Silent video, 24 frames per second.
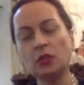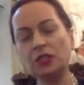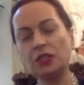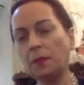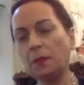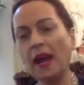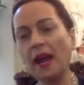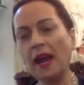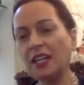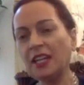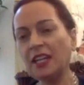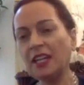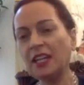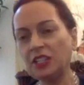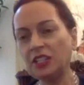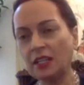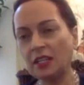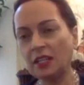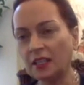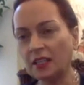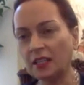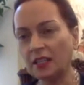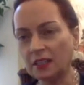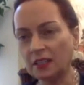not a
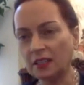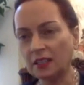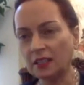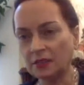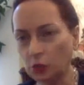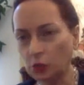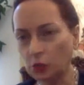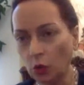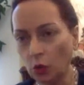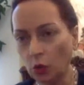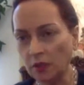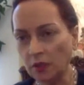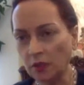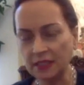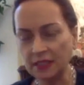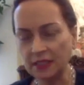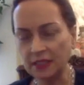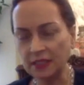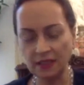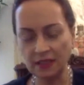poetic term.